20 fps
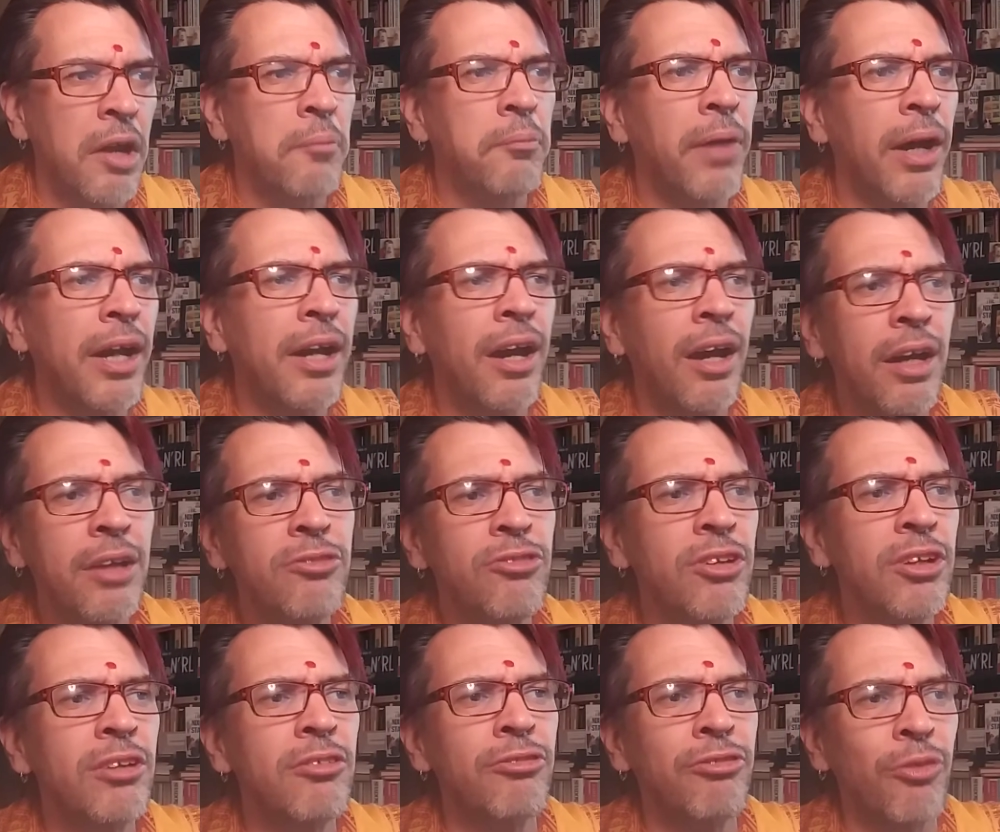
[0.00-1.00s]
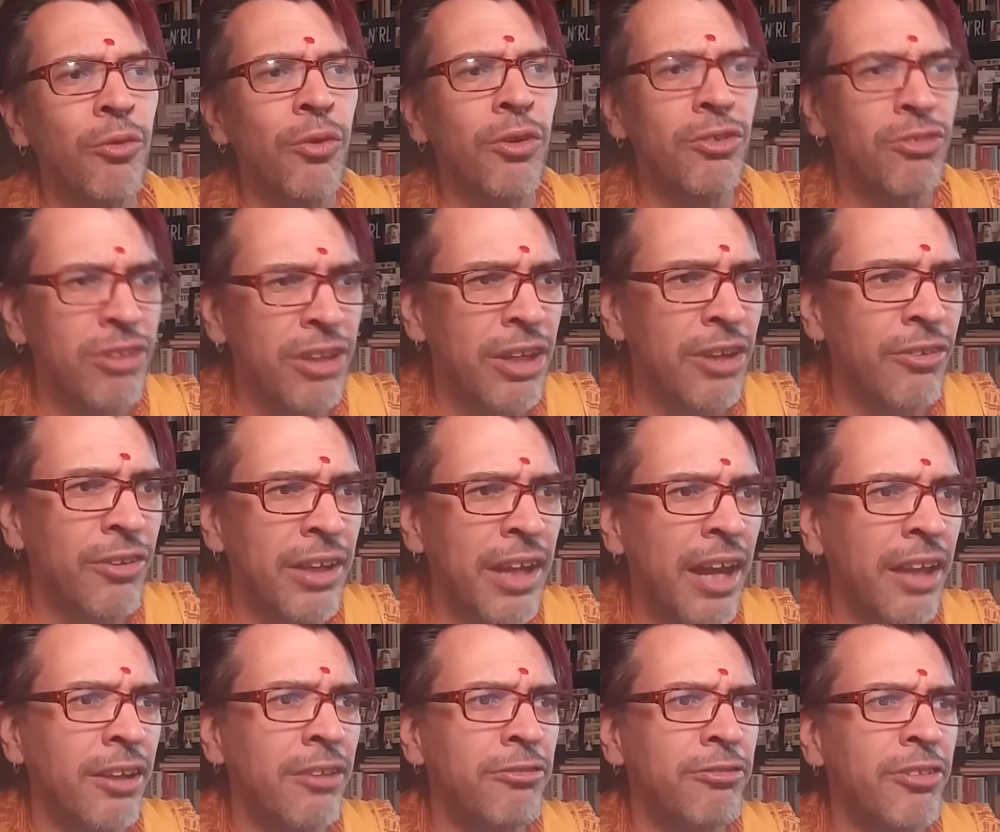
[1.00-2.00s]
By hunting for deer and
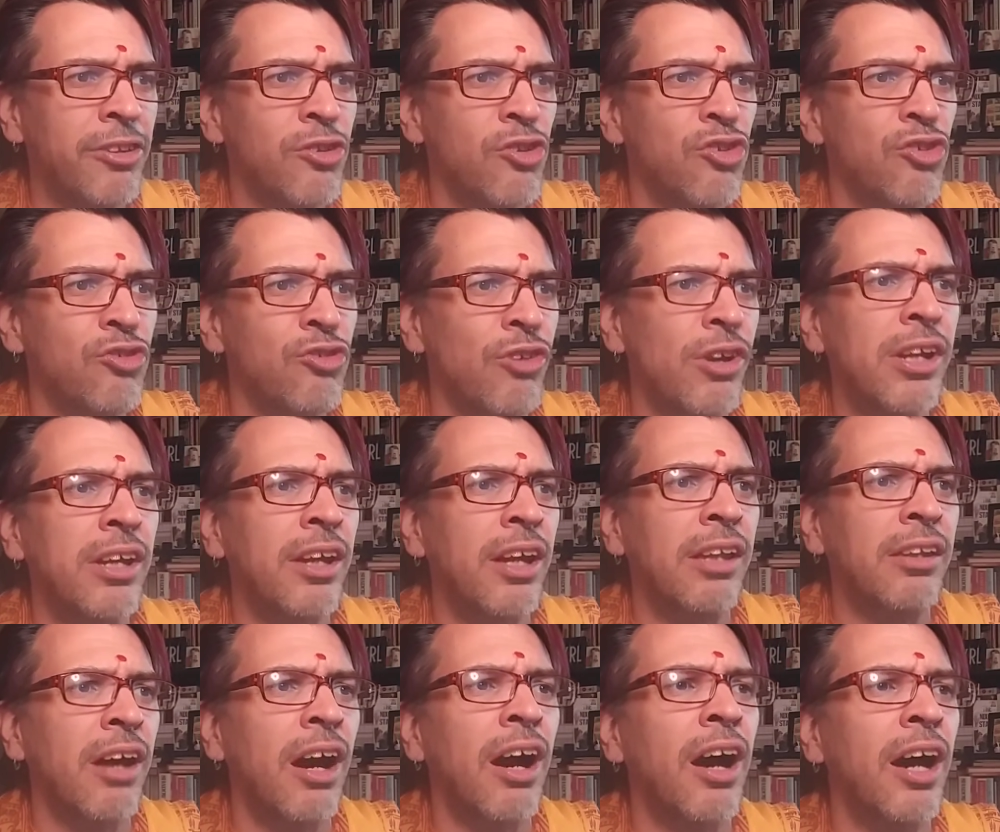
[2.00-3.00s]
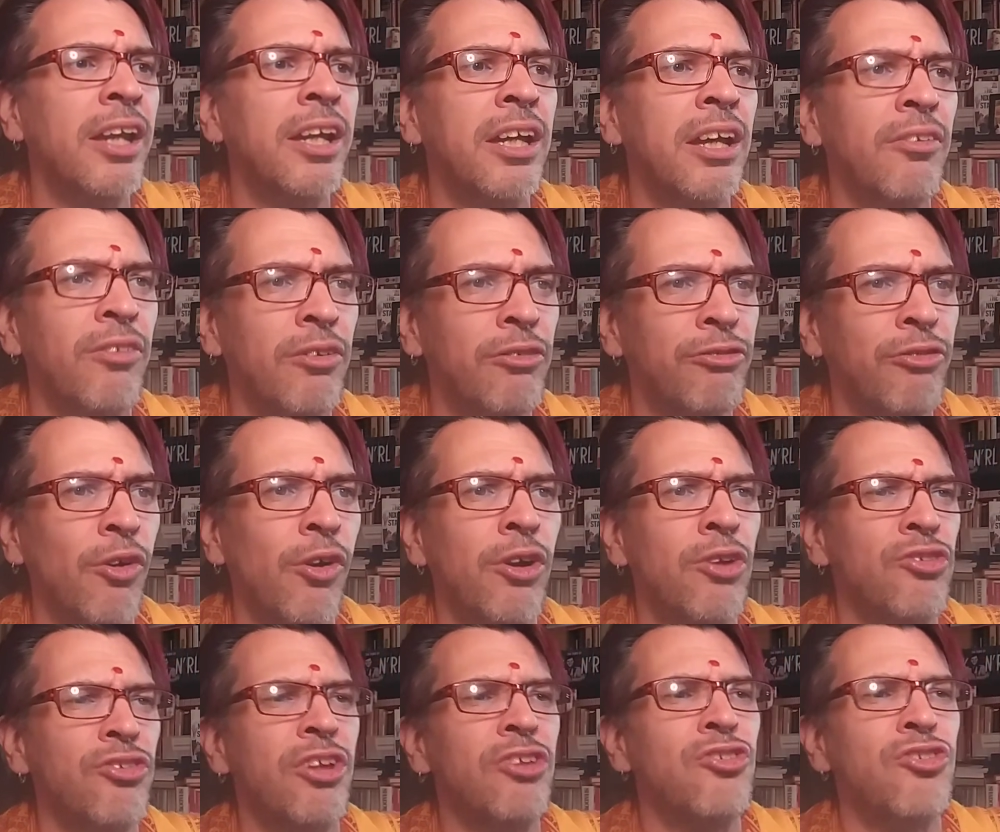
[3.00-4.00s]
elephants, drinking the honey of the
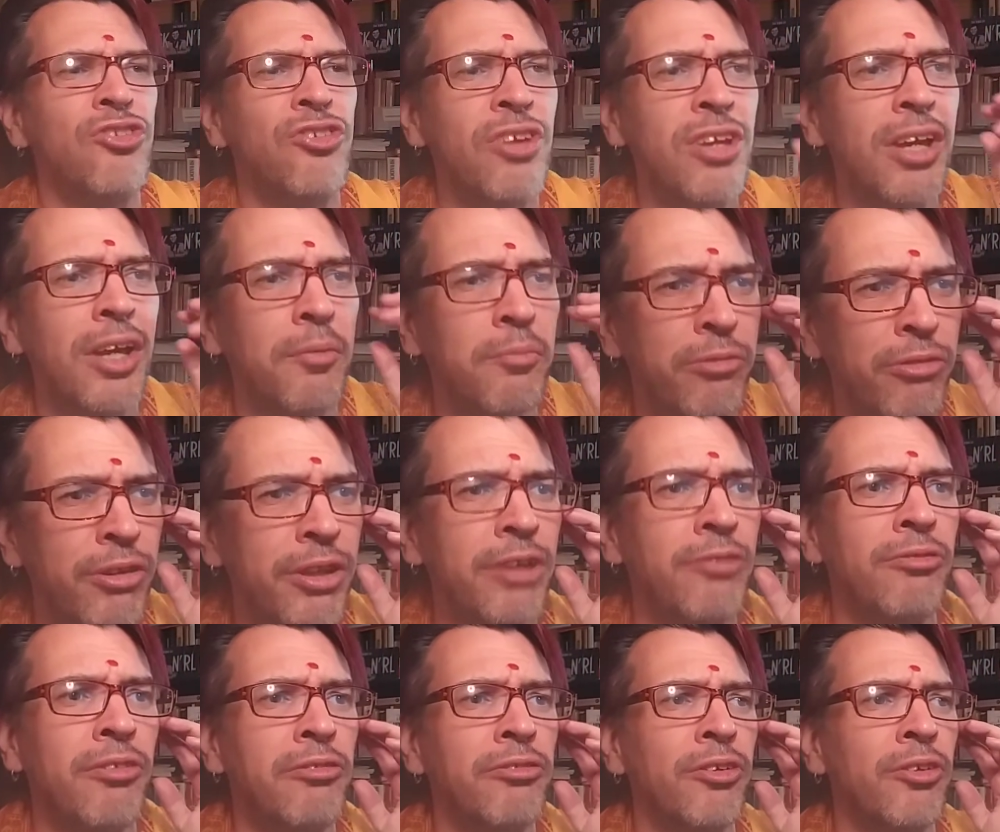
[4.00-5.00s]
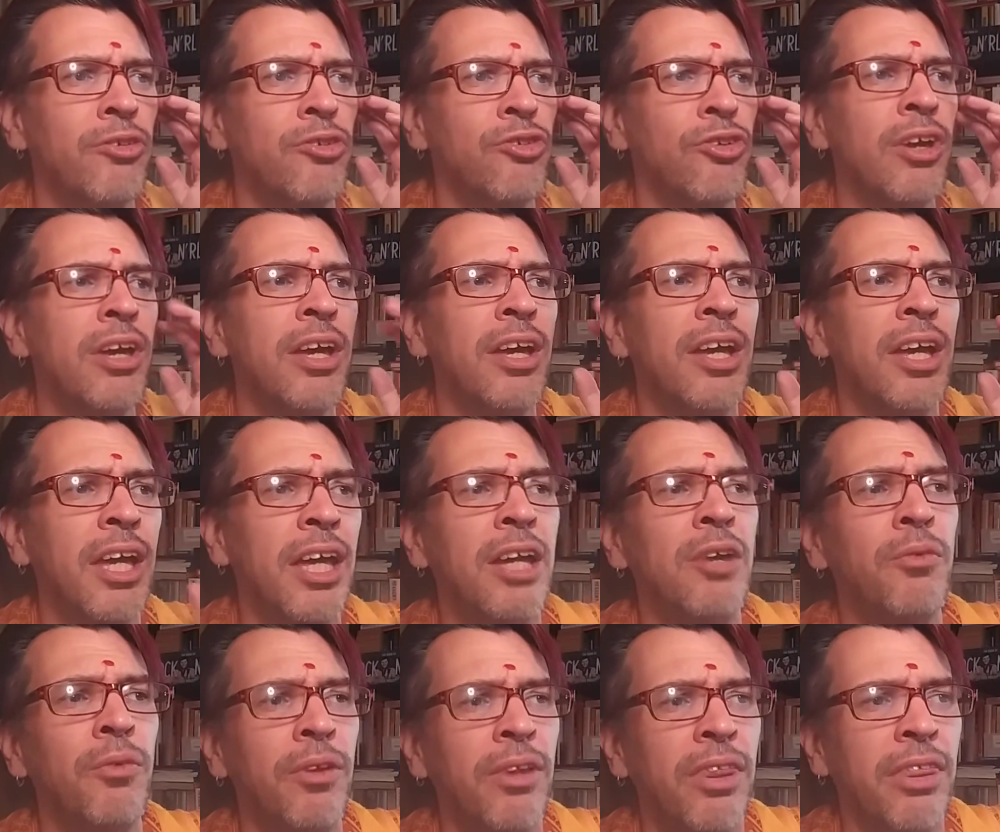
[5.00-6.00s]
forest, and seeing pretty rivers, he
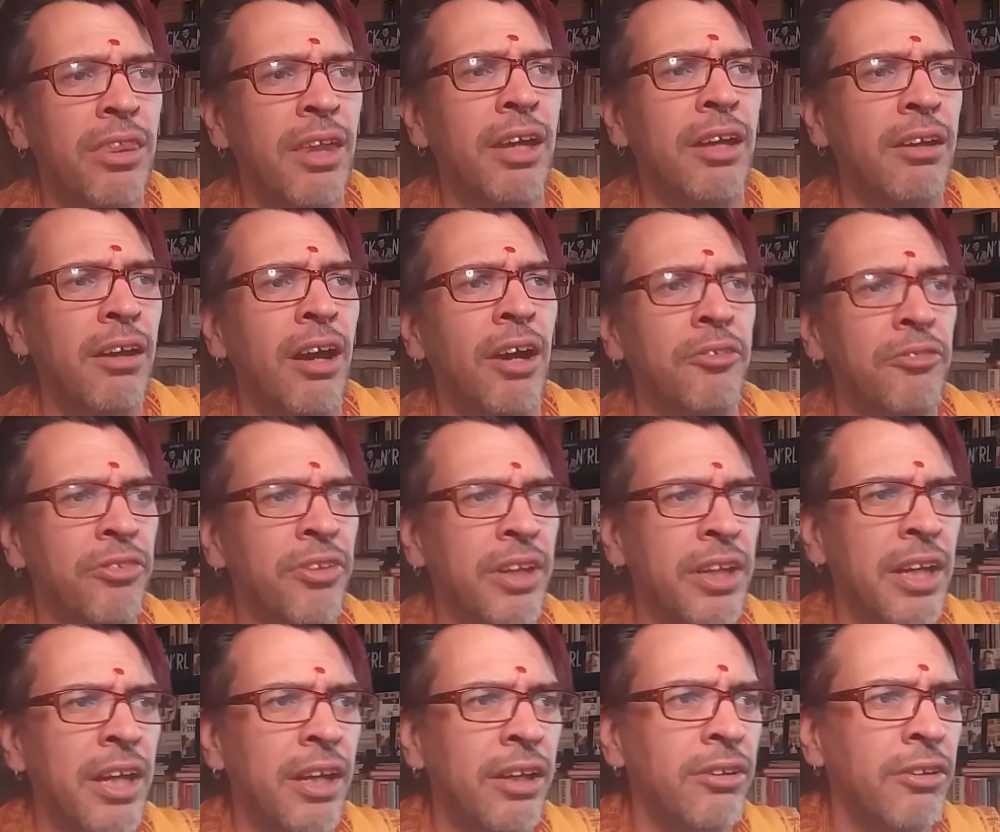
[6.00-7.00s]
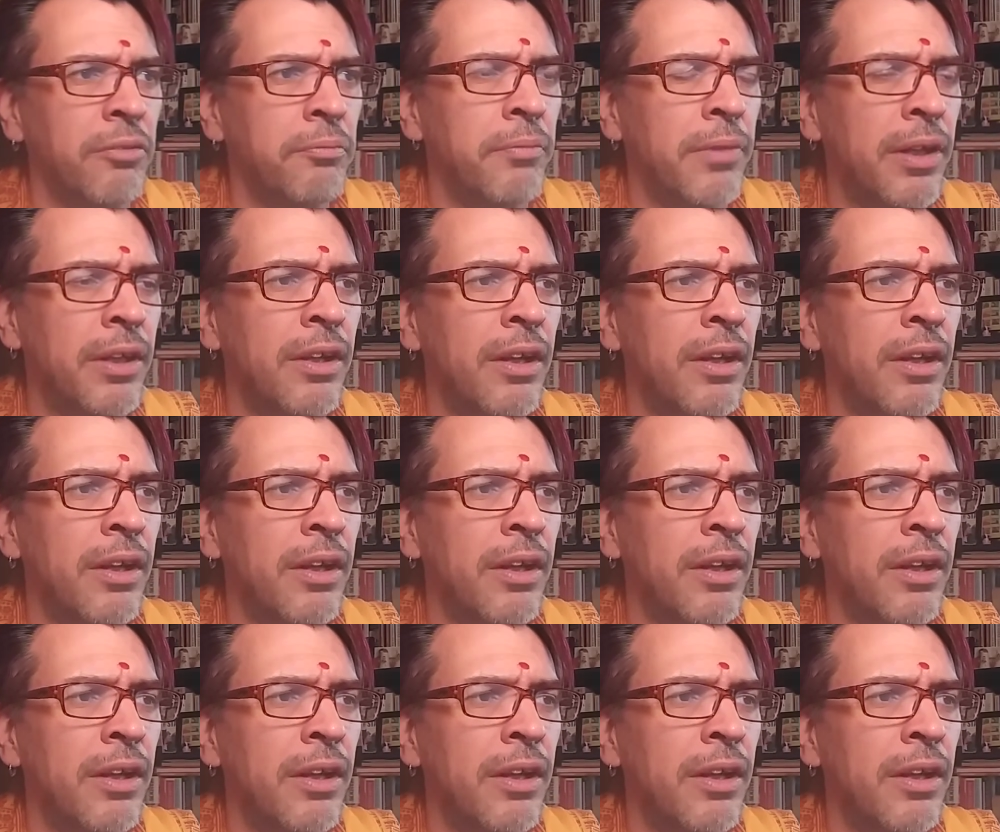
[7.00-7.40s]
would think of the kingdom.